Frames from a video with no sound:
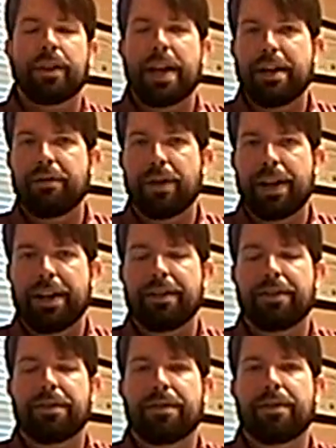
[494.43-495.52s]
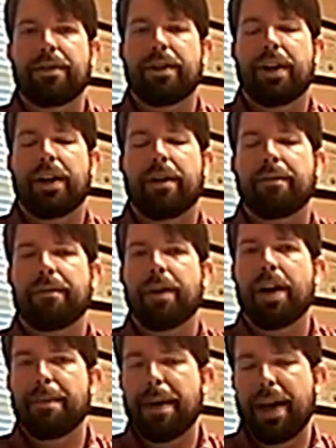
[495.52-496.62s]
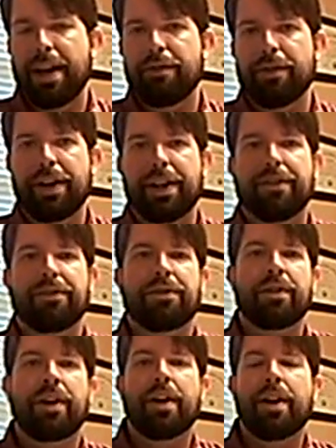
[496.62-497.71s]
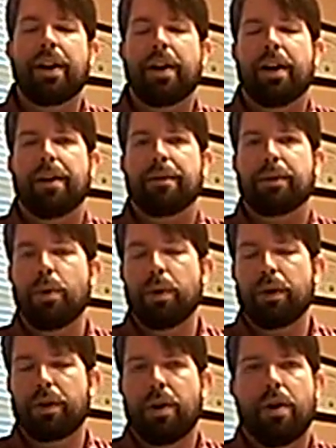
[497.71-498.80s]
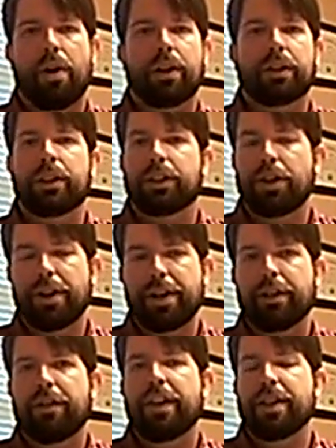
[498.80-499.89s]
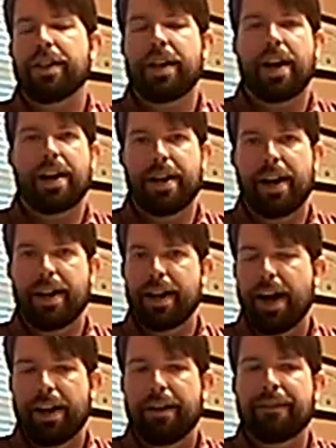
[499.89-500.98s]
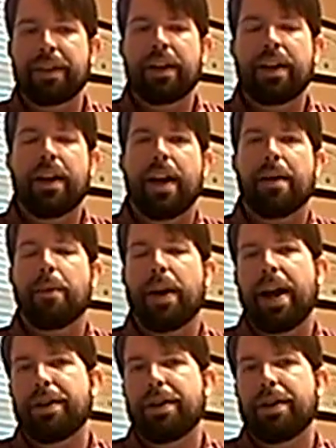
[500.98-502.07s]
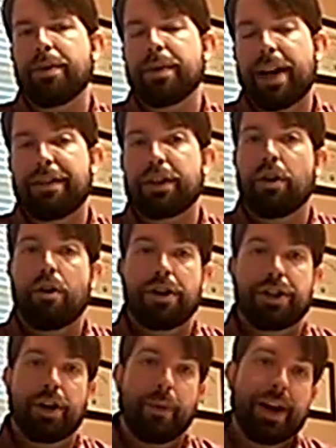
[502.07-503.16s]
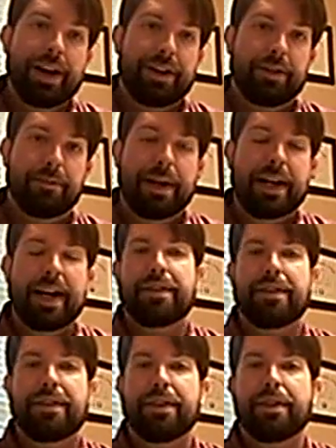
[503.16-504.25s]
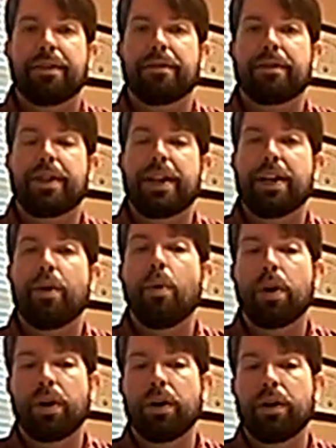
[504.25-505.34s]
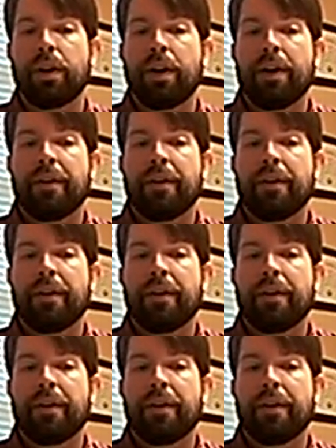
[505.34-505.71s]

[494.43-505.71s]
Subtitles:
late rents, unpaid rents, court costs, attorney's fees, yada yada yada. And what I have to do is I have to garnish their wages, meaning I have to send an order